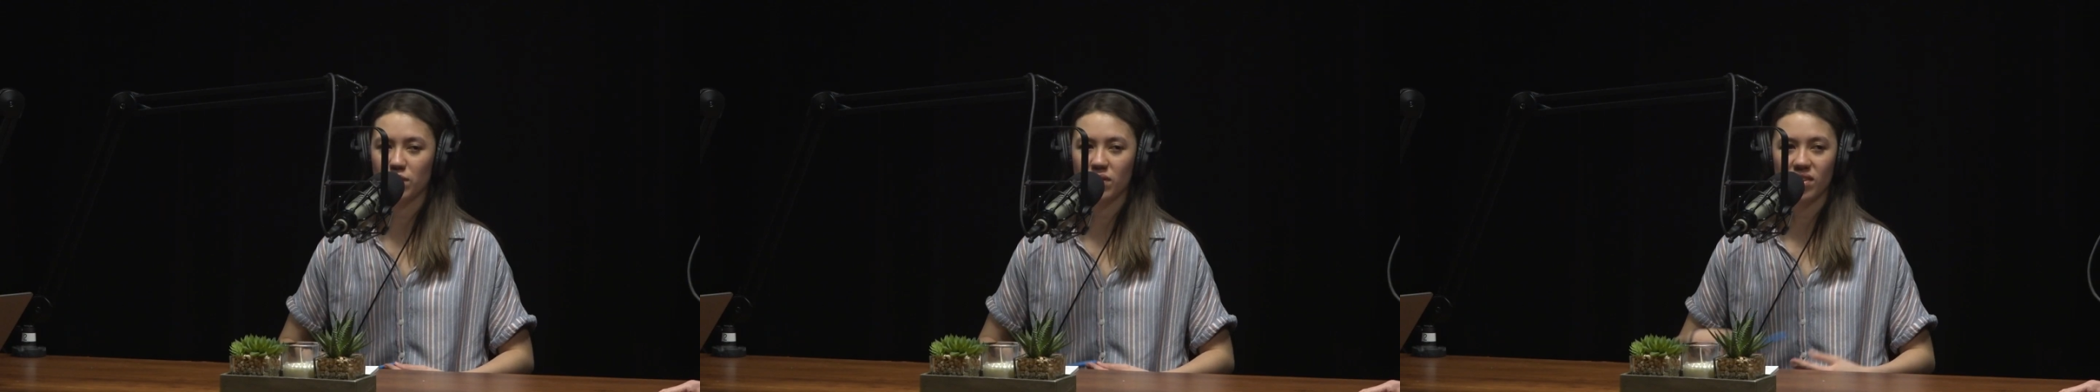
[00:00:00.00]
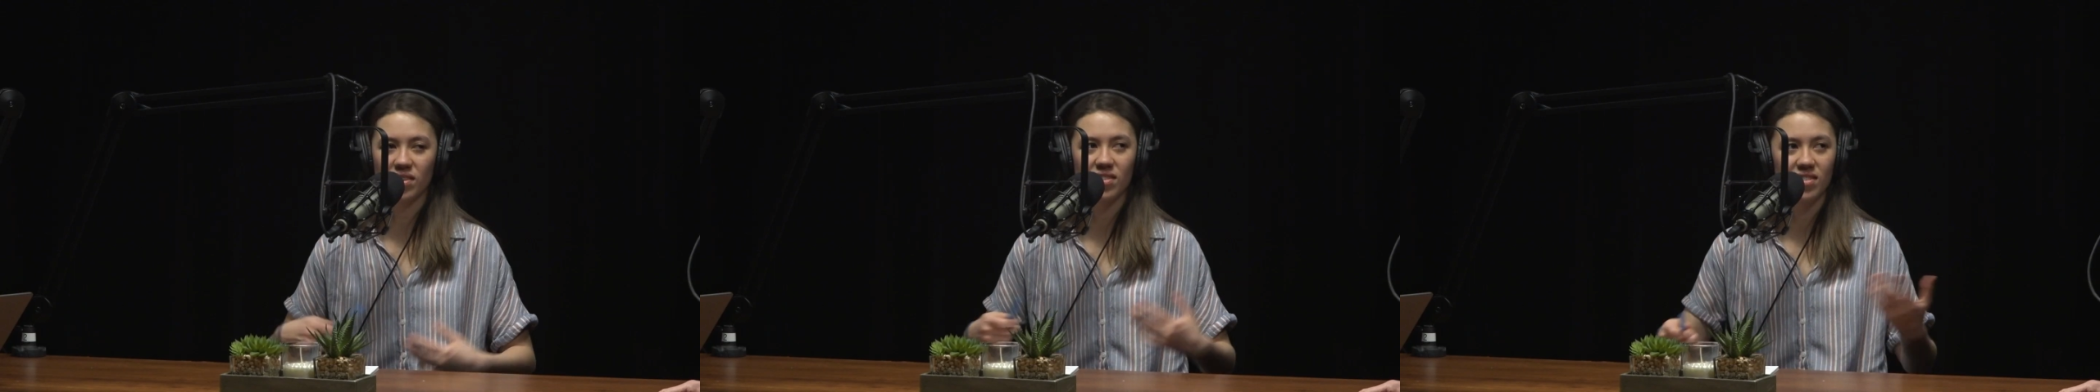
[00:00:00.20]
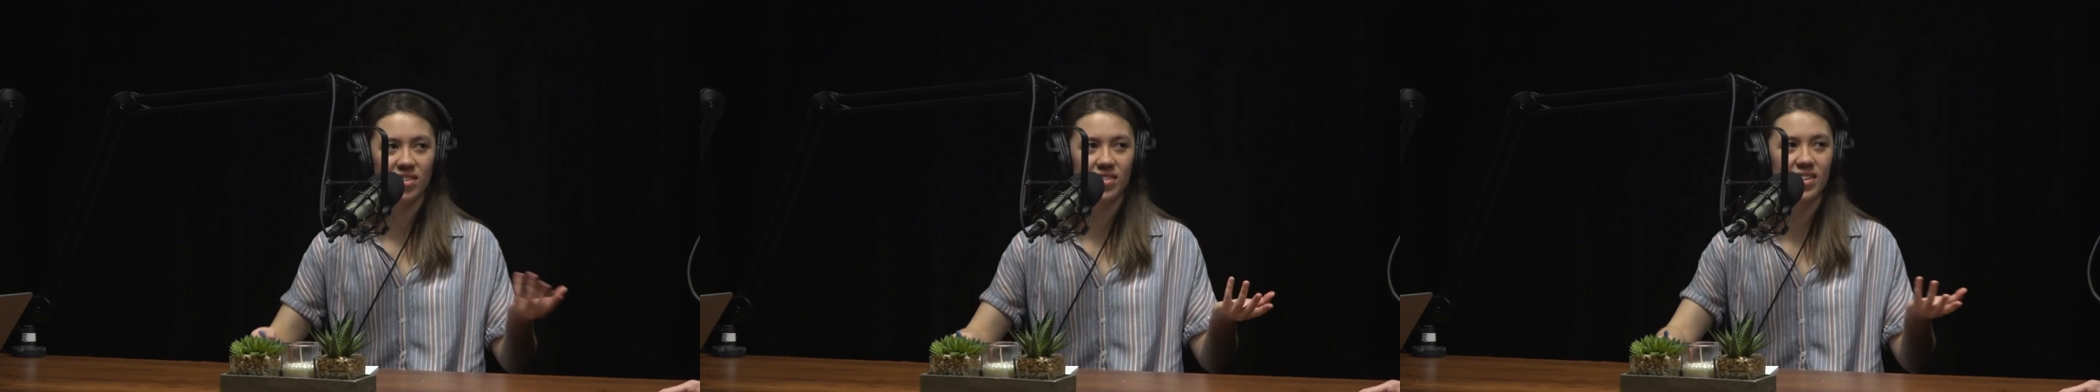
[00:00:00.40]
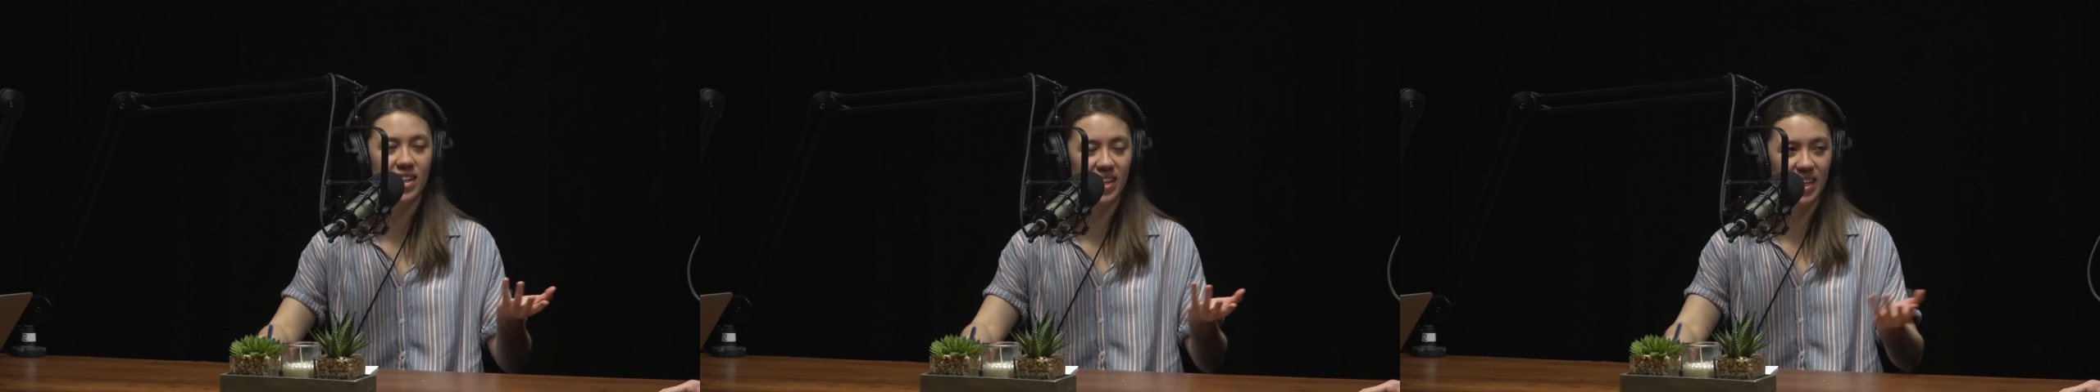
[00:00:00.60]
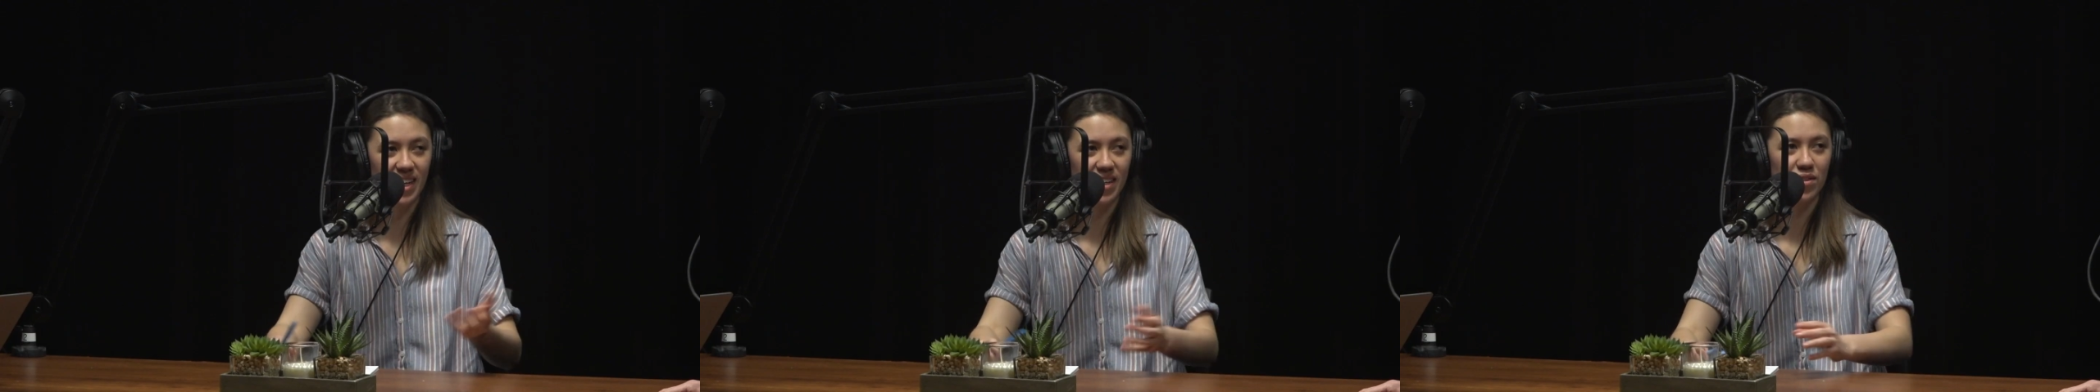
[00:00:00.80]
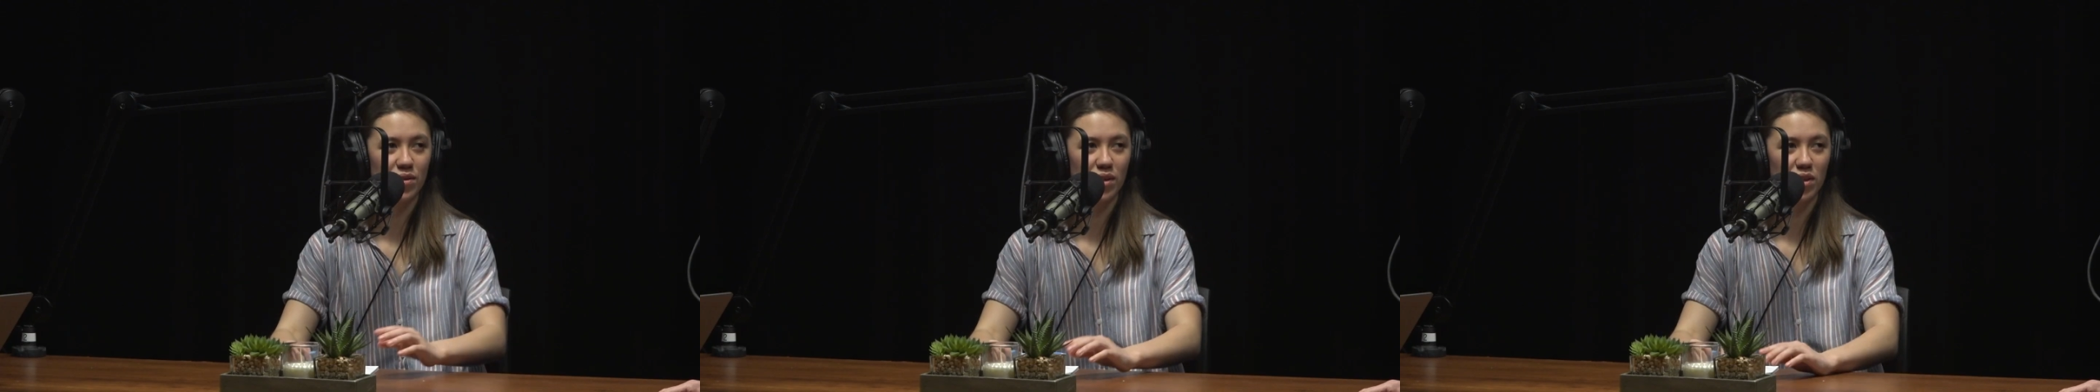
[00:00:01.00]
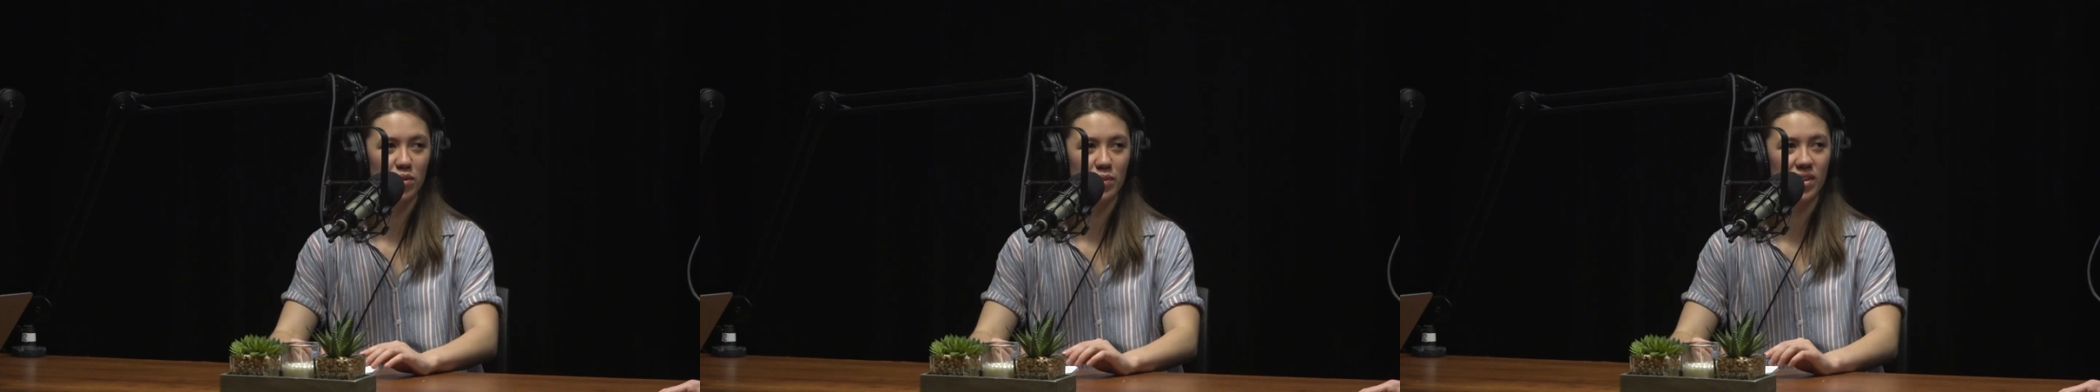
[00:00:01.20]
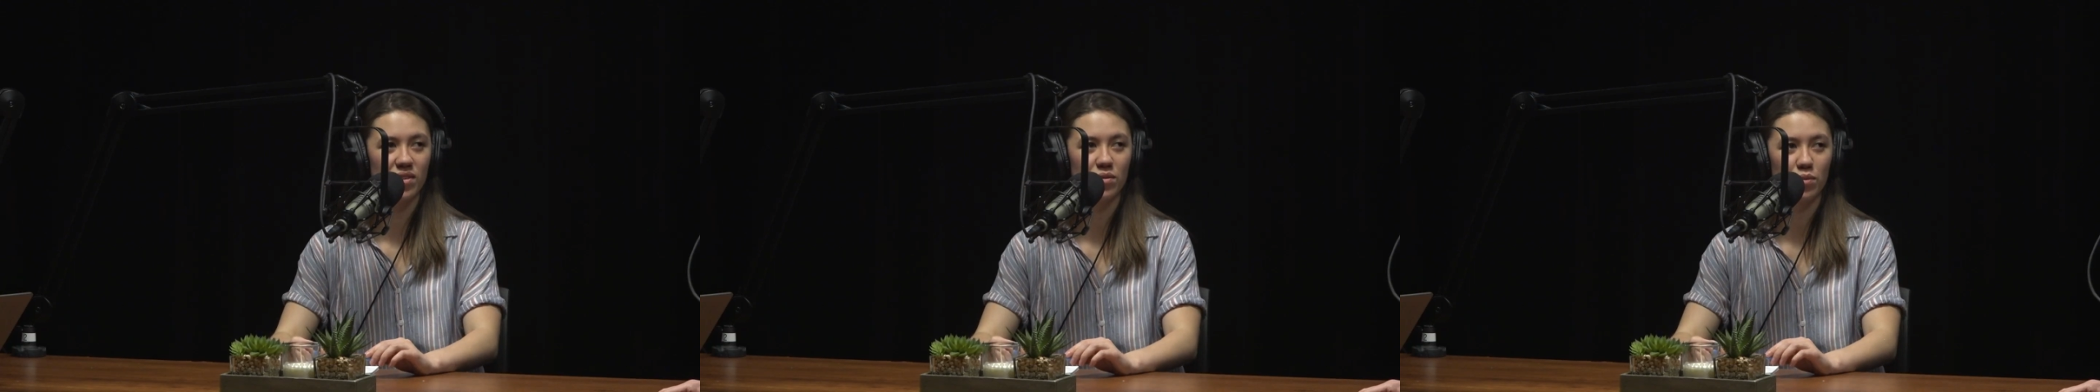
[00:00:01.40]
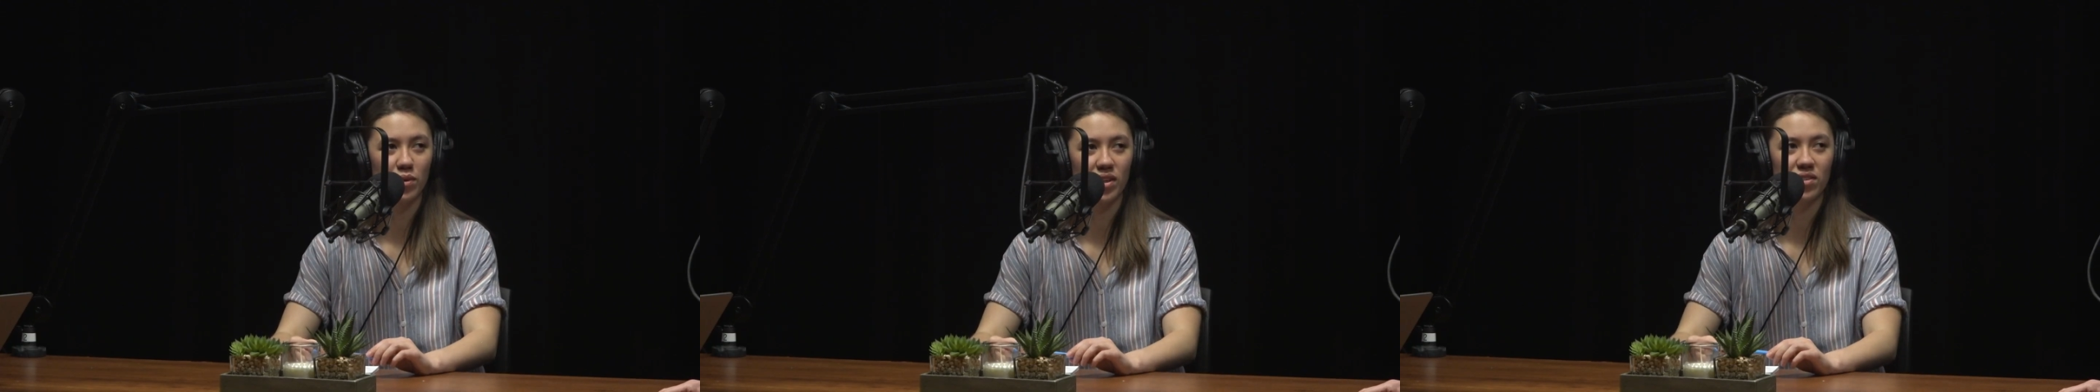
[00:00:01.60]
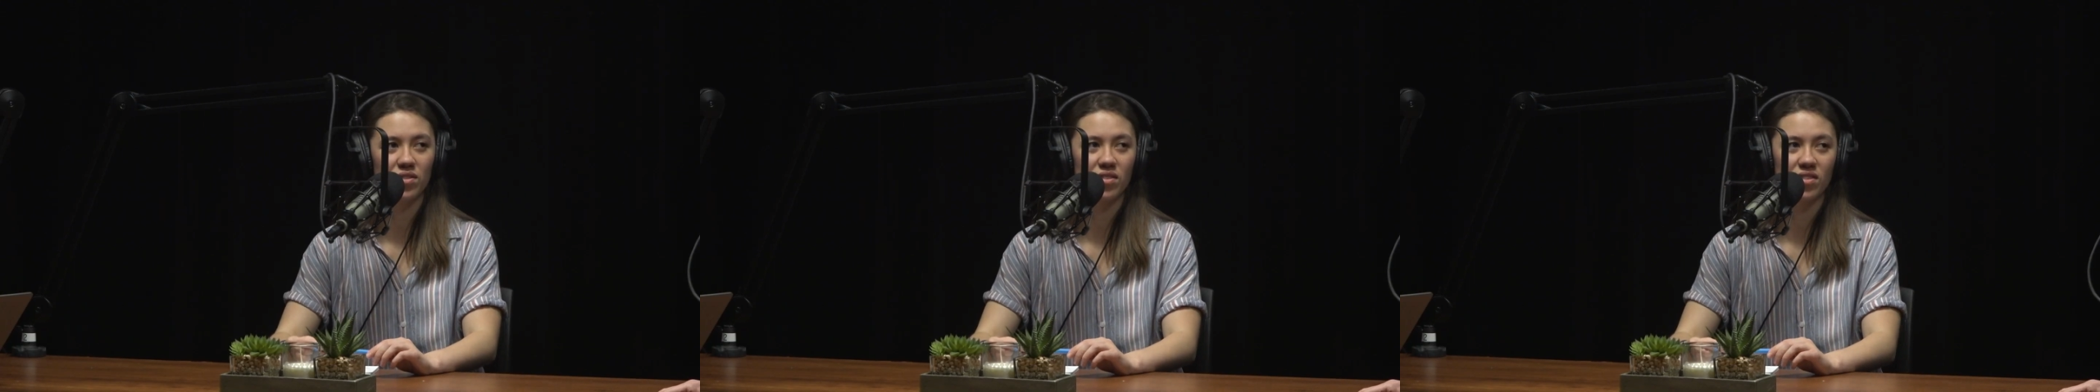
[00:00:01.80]
the skin cancer element,
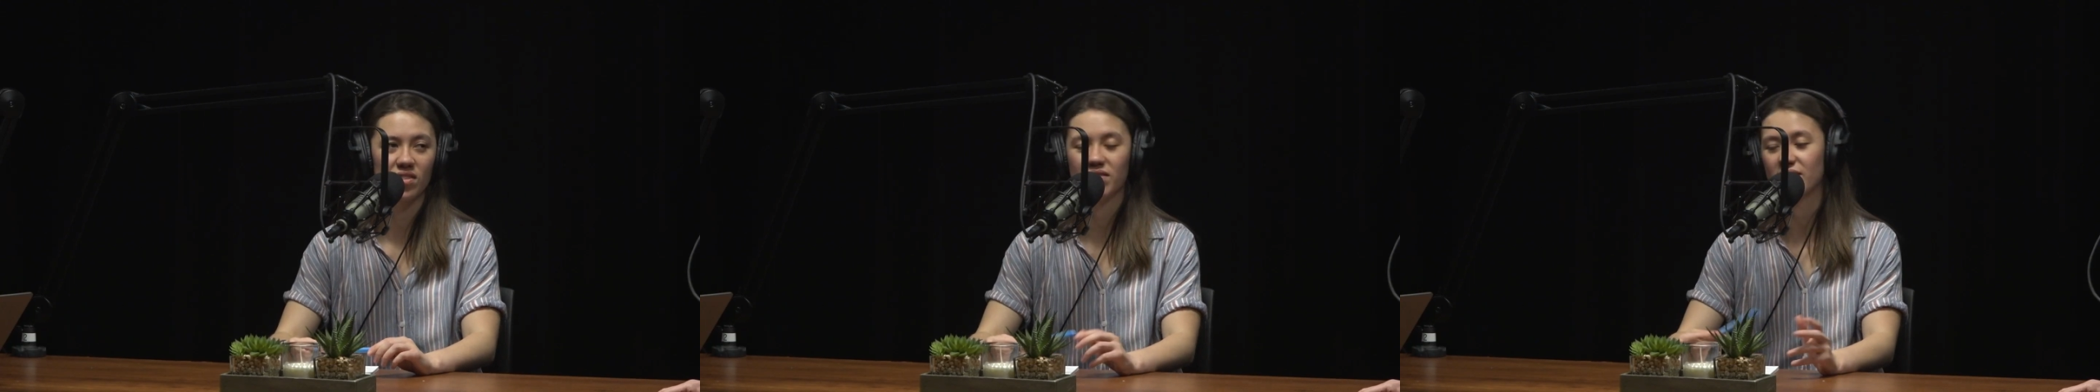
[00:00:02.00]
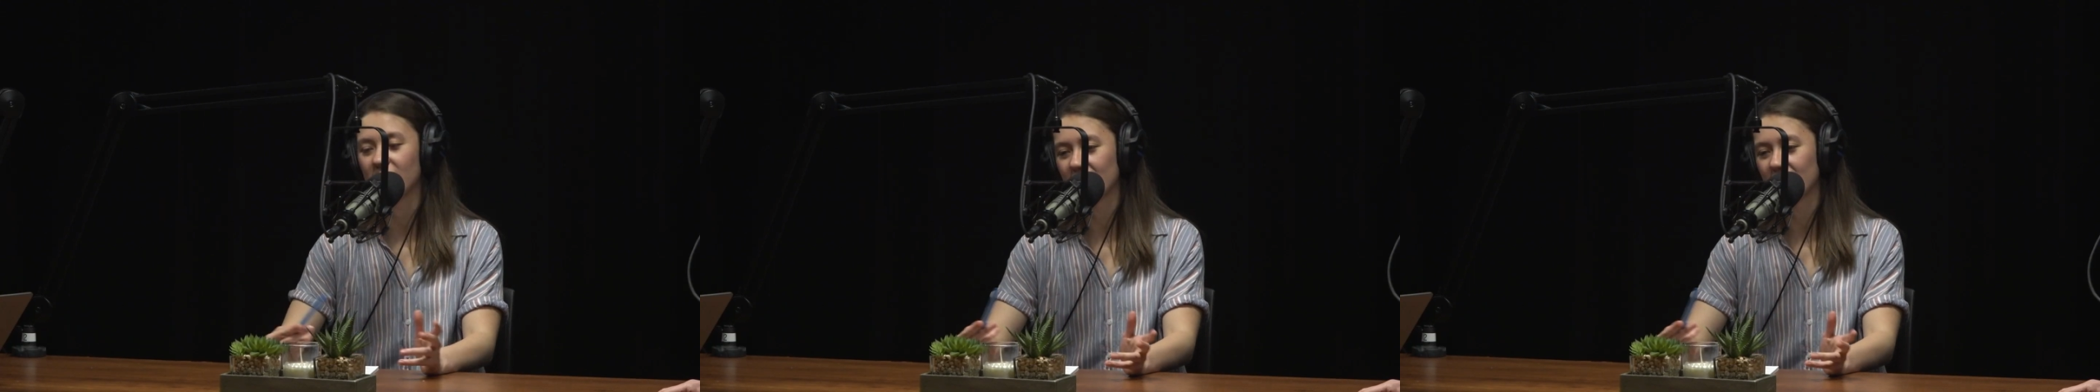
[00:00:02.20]
which